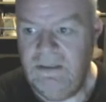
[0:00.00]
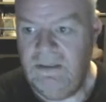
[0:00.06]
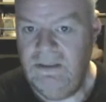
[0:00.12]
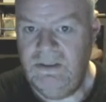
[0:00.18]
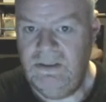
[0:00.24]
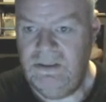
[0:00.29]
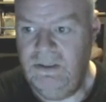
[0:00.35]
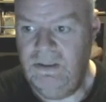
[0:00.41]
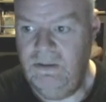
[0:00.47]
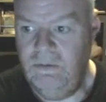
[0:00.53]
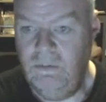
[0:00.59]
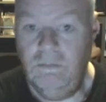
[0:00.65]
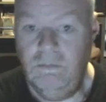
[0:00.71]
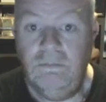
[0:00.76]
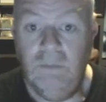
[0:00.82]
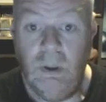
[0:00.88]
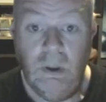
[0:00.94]
So,
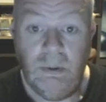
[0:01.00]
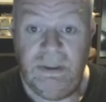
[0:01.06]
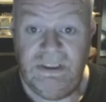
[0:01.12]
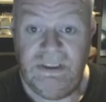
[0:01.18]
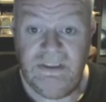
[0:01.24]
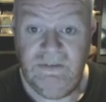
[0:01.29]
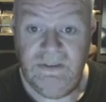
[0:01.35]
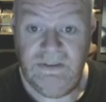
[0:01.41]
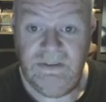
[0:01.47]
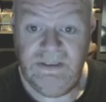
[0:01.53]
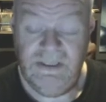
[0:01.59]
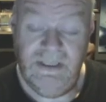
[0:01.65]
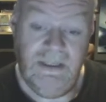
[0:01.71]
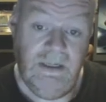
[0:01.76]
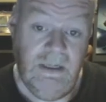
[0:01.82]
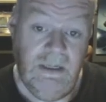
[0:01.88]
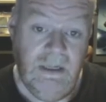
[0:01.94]
more Queensvilles.
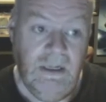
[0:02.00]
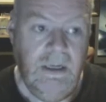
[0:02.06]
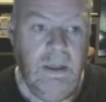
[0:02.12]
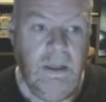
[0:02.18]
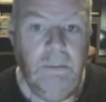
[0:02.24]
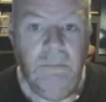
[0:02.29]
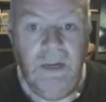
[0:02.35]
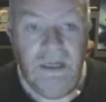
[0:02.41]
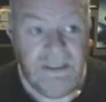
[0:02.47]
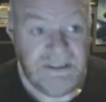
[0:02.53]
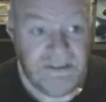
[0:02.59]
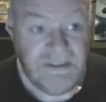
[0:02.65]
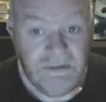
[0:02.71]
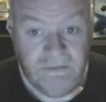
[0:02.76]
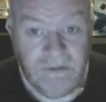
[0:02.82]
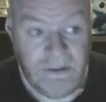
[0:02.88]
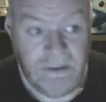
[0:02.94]
Mark is
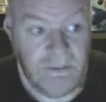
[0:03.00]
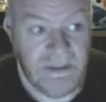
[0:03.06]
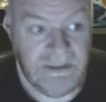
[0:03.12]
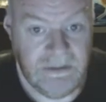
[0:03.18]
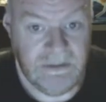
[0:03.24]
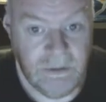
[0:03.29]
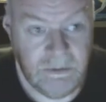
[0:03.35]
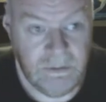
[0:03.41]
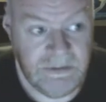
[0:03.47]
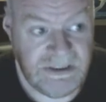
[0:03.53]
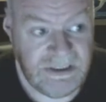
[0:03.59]
not very well at the moment.